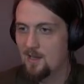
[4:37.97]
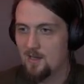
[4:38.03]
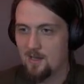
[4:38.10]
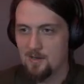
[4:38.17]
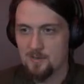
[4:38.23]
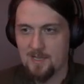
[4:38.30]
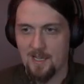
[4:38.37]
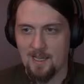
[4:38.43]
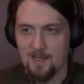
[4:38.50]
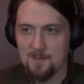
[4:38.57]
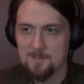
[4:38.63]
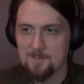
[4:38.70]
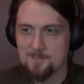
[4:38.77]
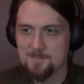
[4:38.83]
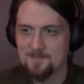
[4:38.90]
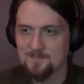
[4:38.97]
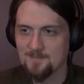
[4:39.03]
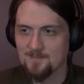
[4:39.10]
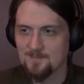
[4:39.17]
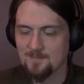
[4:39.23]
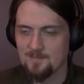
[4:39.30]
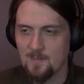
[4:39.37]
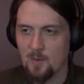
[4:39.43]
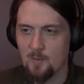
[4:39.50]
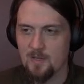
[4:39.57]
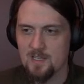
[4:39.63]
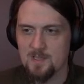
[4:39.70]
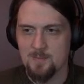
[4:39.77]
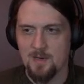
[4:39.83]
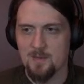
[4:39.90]
Okay. Well,
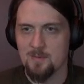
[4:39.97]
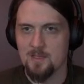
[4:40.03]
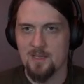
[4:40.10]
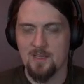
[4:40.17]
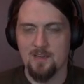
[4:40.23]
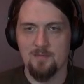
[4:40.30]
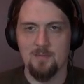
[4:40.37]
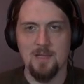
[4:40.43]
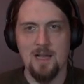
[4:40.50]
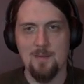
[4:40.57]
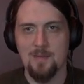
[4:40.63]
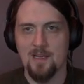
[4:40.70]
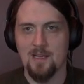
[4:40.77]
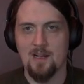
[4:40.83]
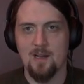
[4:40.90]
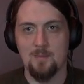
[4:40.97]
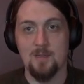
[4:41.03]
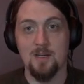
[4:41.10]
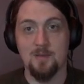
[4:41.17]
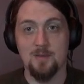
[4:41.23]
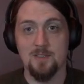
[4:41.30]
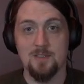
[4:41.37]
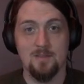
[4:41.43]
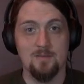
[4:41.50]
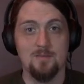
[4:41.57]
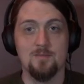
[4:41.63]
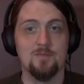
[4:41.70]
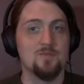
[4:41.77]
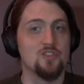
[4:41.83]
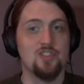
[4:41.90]
that's probably enough blabbing about
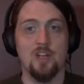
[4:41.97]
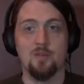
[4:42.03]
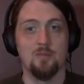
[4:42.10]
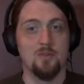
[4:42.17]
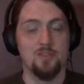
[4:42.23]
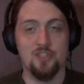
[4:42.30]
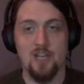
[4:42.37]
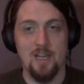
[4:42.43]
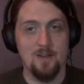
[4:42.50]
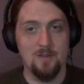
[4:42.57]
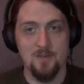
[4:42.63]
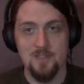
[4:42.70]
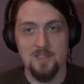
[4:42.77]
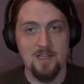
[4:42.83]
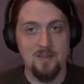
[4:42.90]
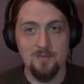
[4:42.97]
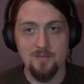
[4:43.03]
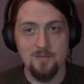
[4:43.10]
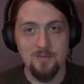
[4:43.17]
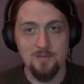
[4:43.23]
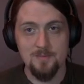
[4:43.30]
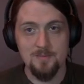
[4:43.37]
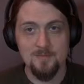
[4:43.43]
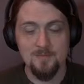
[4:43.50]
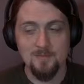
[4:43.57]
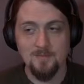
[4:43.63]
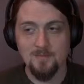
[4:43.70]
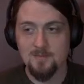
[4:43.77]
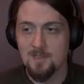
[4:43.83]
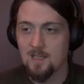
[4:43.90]
general channel stuff.
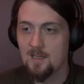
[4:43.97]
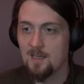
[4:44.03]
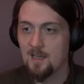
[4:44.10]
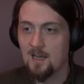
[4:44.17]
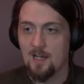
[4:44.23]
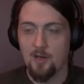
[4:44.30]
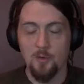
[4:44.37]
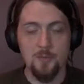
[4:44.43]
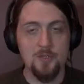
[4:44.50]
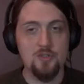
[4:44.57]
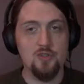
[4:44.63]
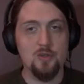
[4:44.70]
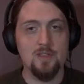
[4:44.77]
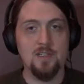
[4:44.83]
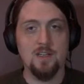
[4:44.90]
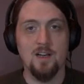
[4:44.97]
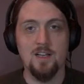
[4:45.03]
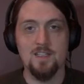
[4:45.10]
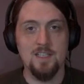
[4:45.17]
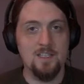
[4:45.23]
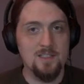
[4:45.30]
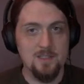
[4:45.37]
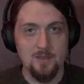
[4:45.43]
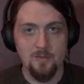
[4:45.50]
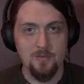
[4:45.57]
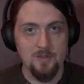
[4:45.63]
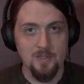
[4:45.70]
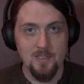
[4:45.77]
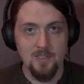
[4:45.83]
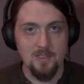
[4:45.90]
I hope you enjoyed the content
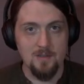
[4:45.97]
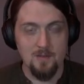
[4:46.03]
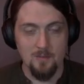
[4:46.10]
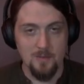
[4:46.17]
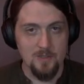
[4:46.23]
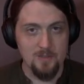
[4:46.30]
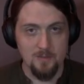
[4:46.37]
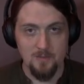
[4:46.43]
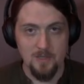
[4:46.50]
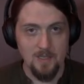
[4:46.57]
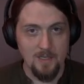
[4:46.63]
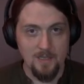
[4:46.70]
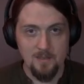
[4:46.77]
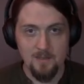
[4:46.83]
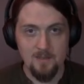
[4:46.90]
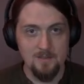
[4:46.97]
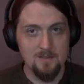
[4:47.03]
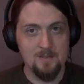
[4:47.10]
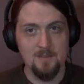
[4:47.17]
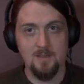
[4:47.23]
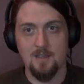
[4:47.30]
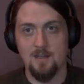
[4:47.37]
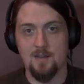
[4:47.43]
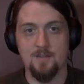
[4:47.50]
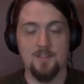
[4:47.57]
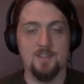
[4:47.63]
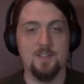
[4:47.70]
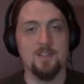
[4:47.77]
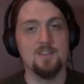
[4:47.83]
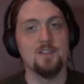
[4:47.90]
over the winter break.
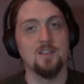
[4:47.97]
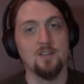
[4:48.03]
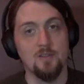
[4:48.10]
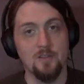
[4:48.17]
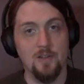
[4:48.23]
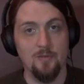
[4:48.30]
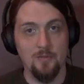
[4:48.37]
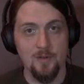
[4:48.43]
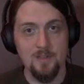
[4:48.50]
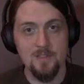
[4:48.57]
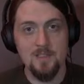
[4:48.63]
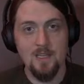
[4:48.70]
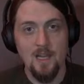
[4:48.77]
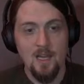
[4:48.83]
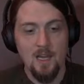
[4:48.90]
Obviously, it's a little different.